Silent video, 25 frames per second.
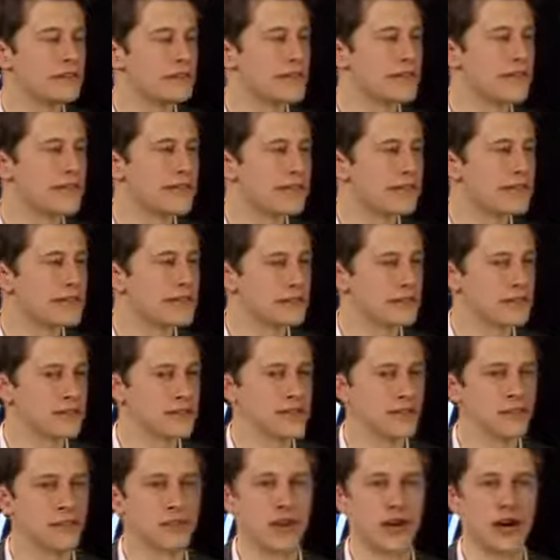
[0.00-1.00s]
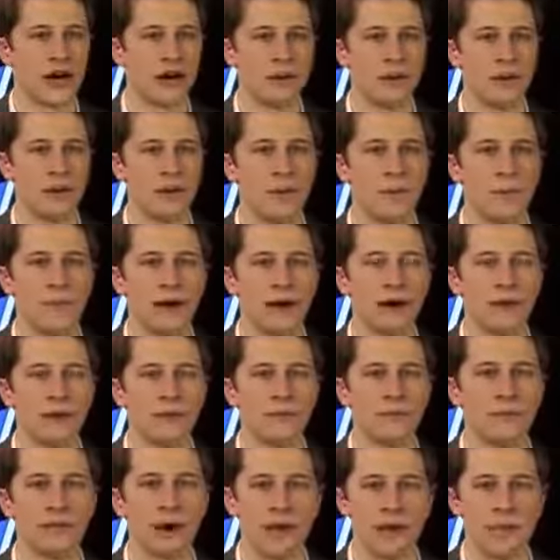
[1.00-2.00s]
really isn't, Natan,
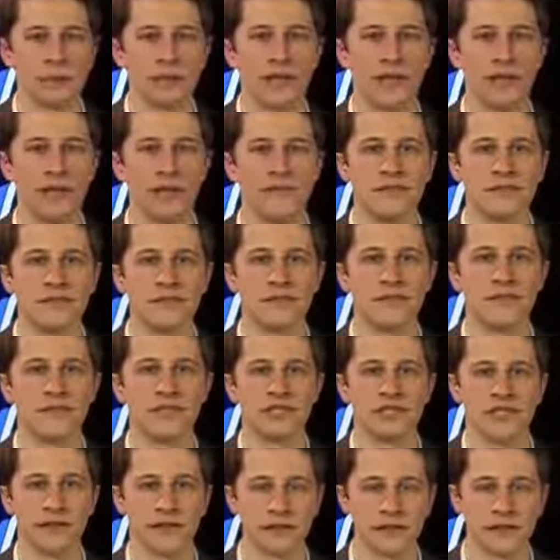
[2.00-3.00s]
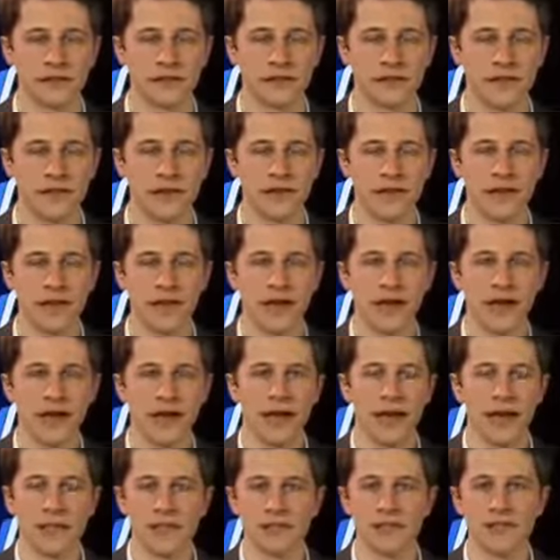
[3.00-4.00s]
about pipelines specifically.
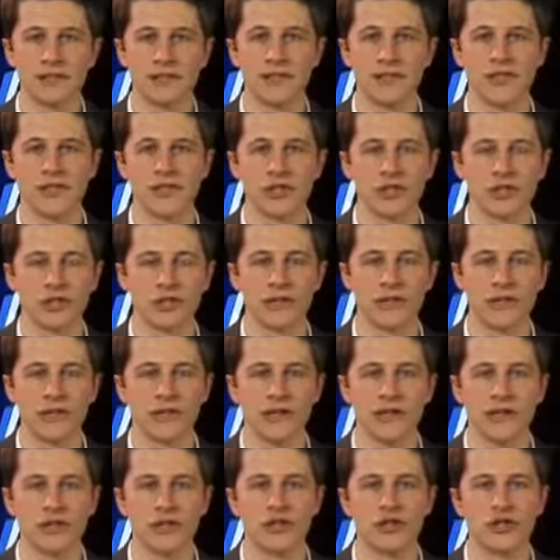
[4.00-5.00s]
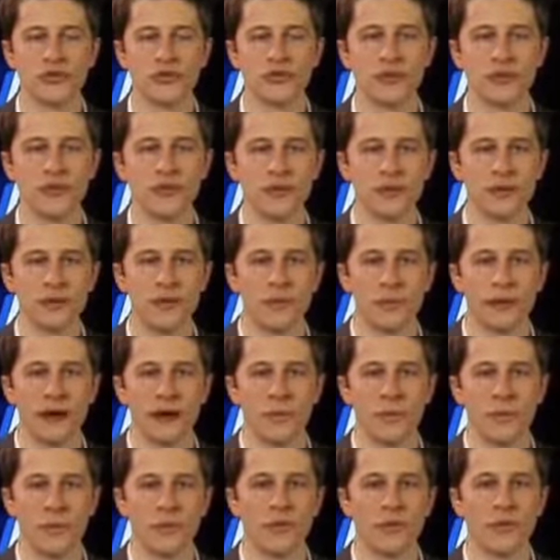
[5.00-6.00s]
At least it shouldn't be. It should really be
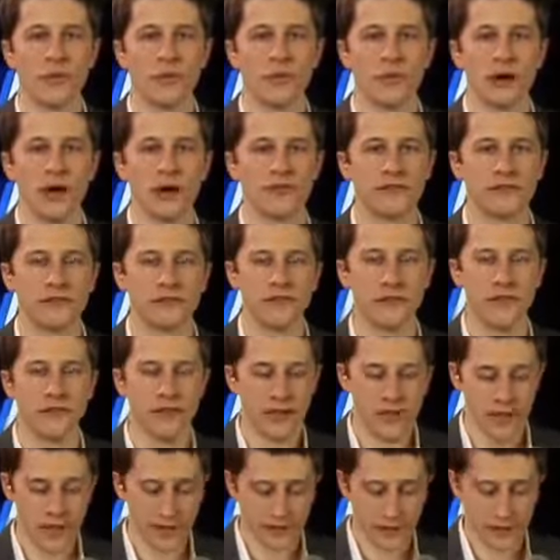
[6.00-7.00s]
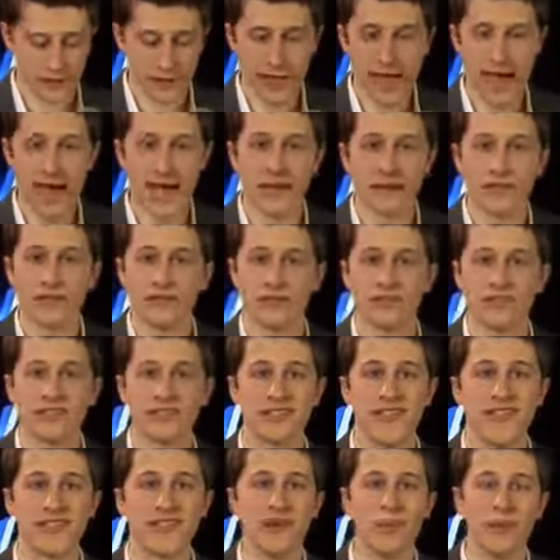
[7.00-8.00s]
about more broadly the lack of
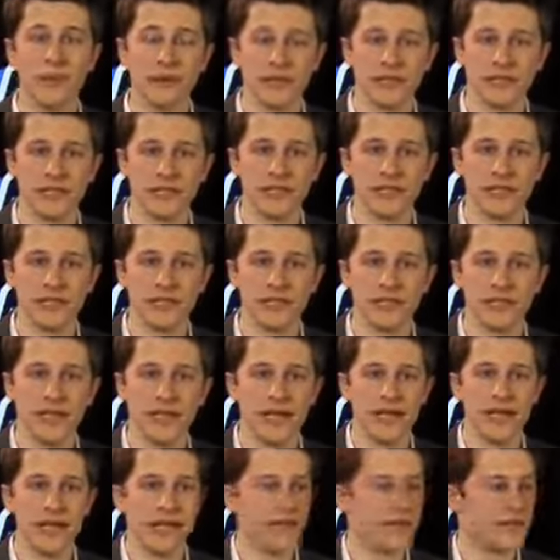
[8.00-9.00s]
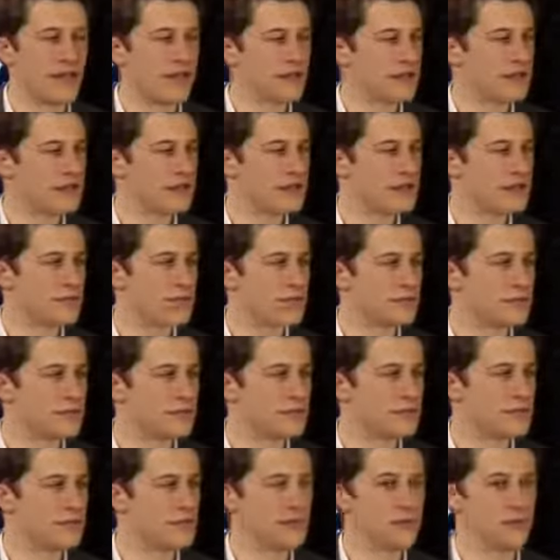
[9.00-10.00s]
sustainability that these
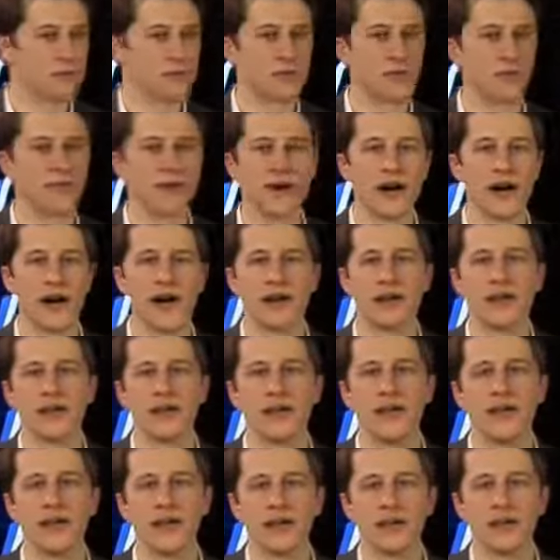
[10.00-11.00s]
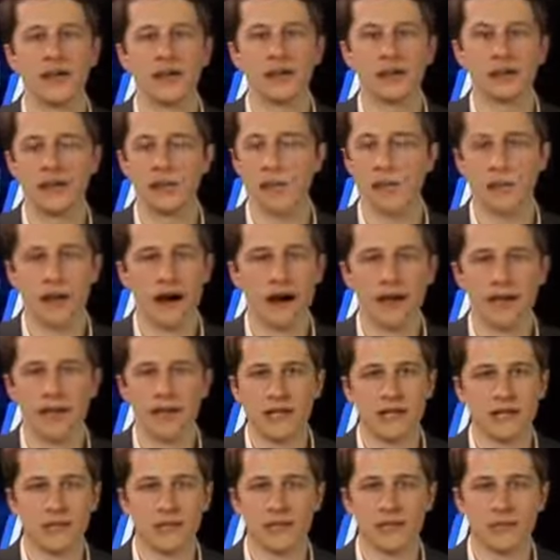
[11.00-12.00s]
types of fuels provide
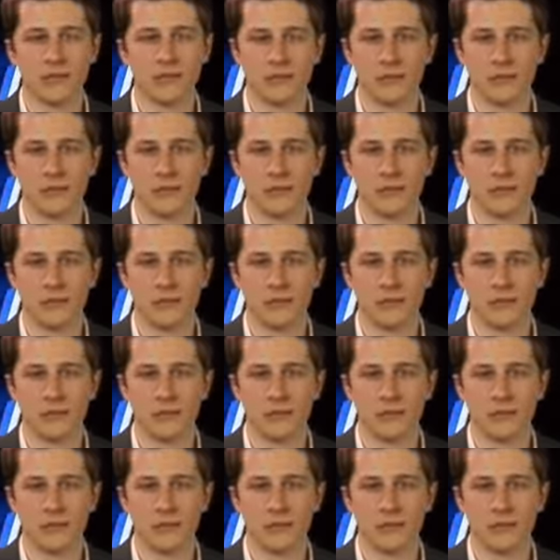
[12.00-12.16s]
combining